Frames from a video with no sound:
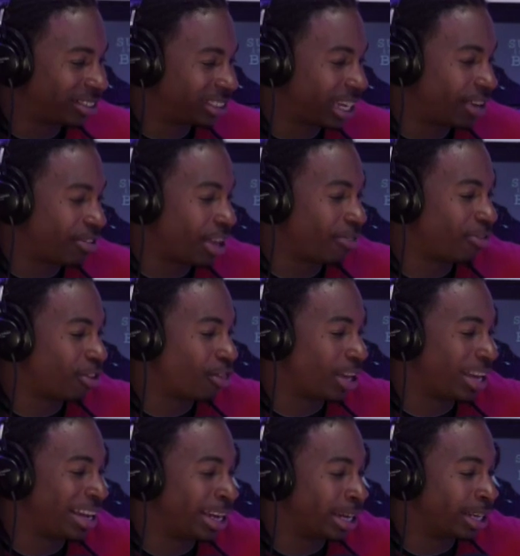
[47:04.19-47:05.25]
save that for the
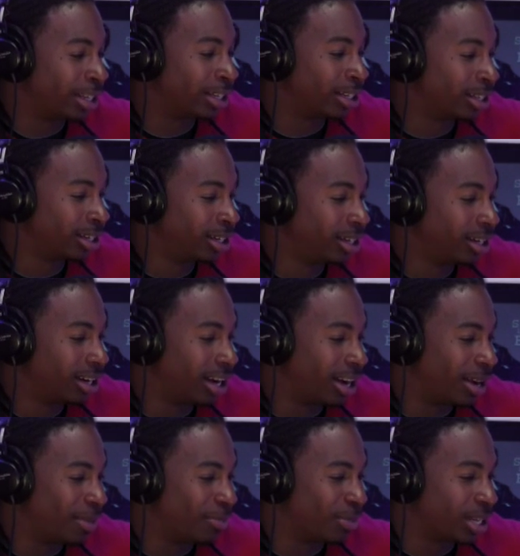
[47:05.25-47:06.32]
end
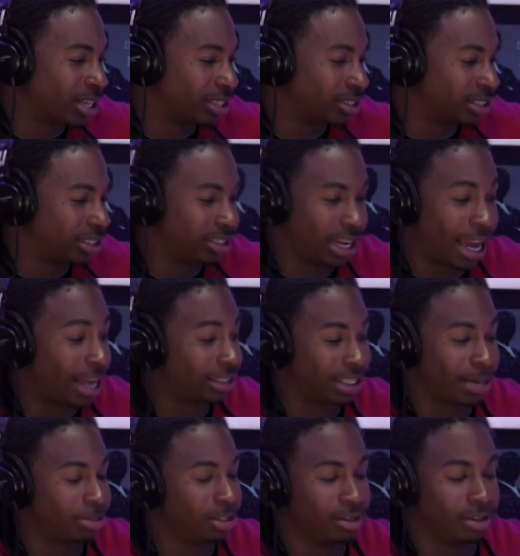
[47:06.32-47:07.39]
um, because it has
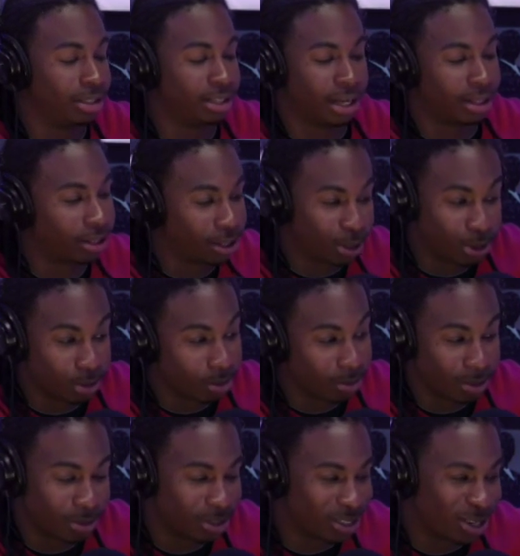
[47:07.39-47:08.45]
absolutely nothing to do with
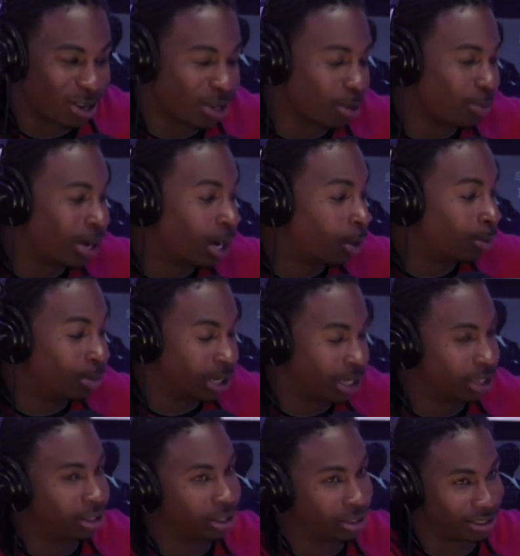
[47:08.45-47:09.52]
what we're talking about. But
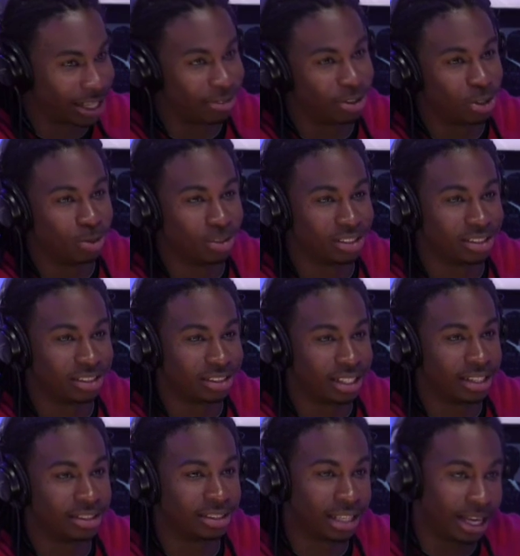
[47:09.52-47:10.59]
it does have to do with
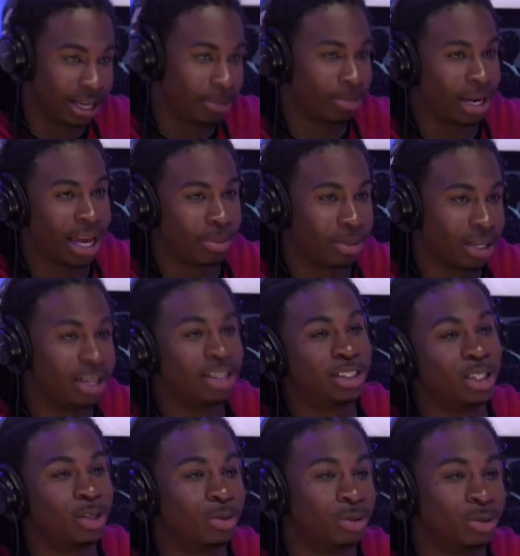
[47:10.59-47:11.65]
success and black men in
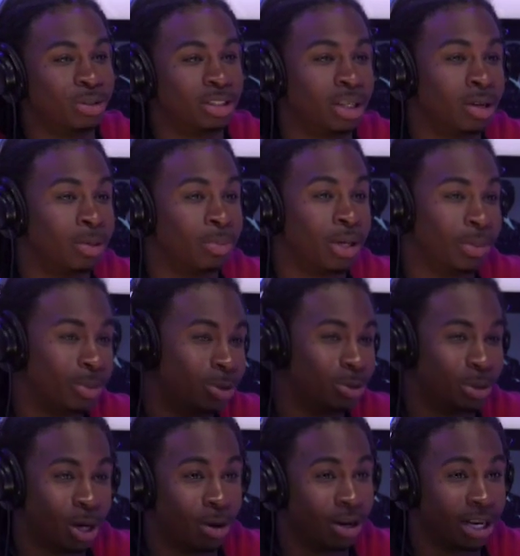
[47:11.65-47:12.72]
general. So people okay.
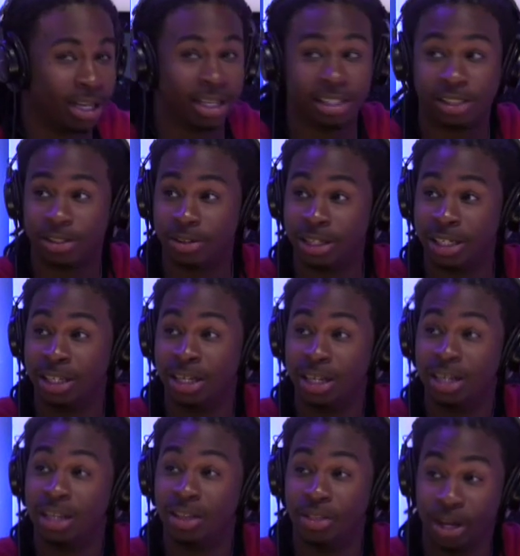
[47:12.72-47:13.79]
who know their history,
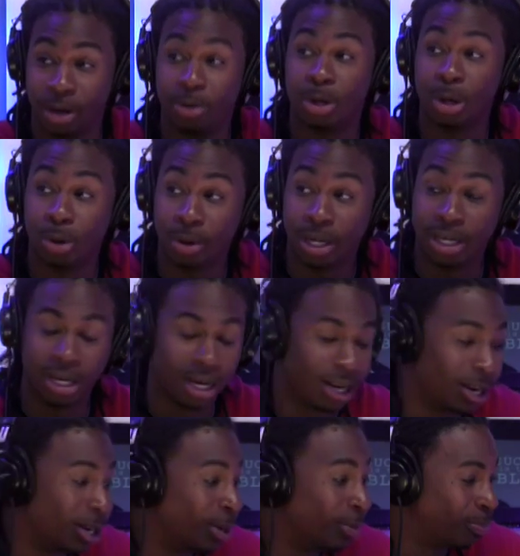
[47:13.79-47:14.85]
they'll know it
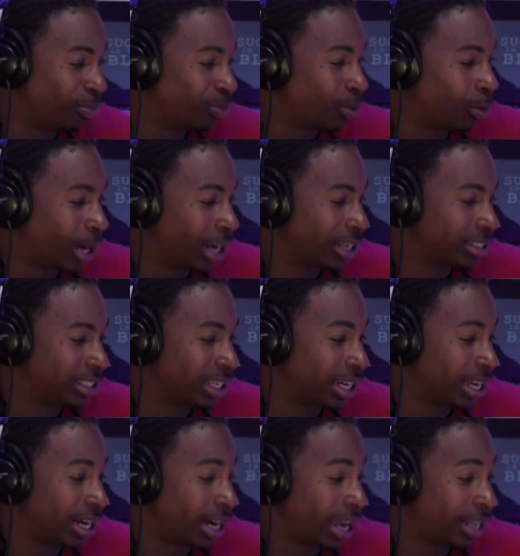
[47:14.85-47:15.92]
um, when I get to the
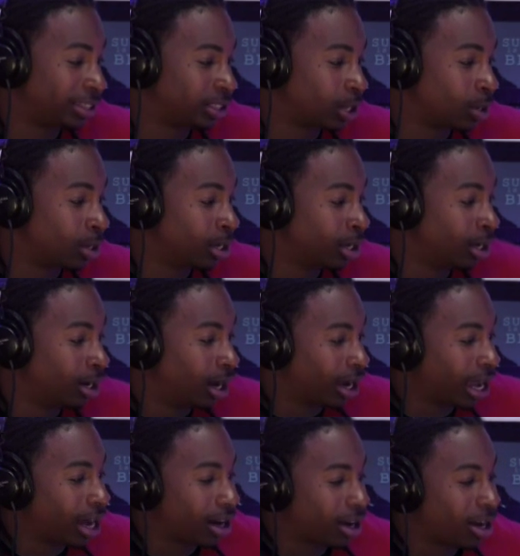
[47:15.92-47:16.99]
end of that. So I
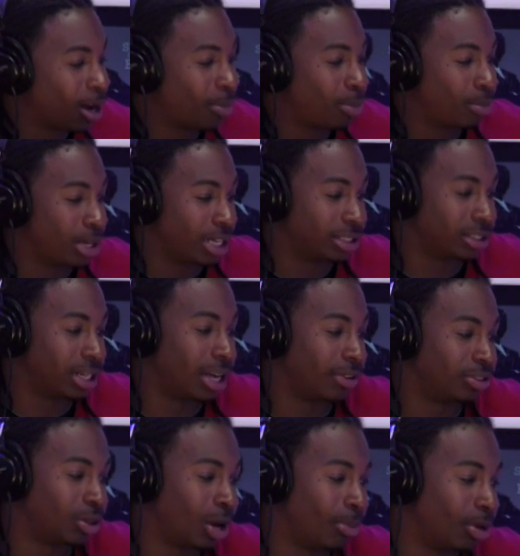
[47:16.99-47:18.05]
got a couple minutes
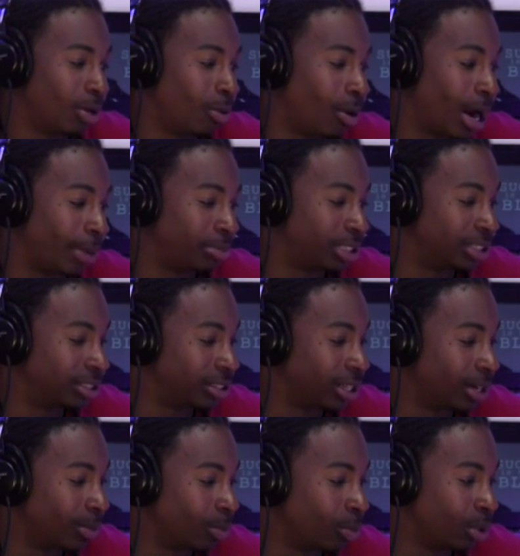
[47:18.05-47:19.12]
left, so I'm gonna wrap this
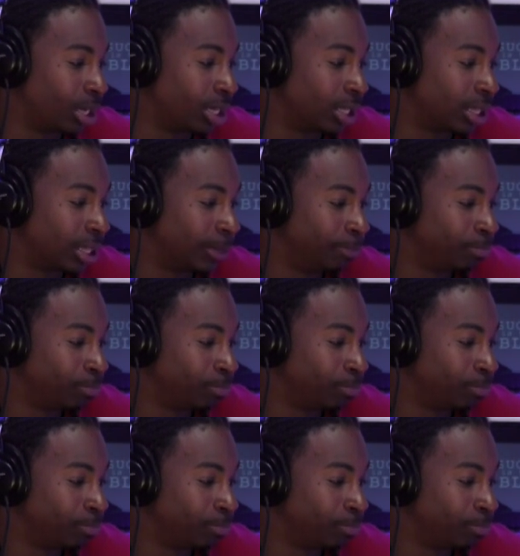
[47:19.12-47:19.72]
up with.